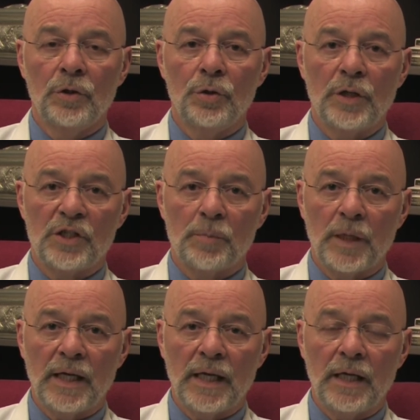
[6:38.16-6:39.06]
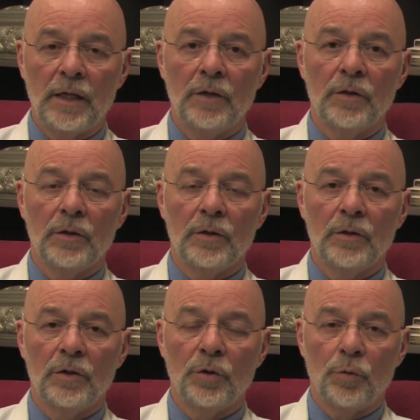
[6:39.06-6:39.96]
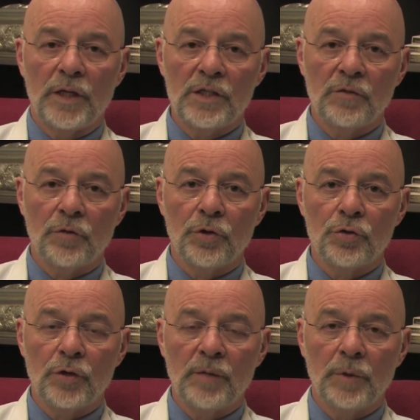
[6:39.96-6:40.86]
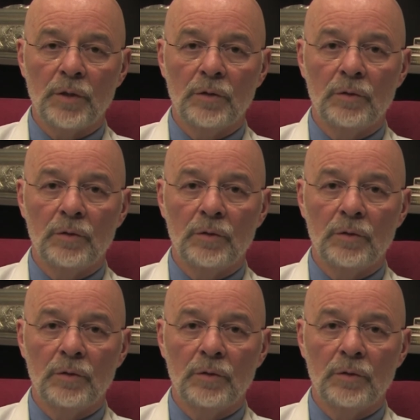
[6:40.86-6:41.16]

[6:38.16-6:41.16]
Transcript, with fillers: to explain the reason for the treatment,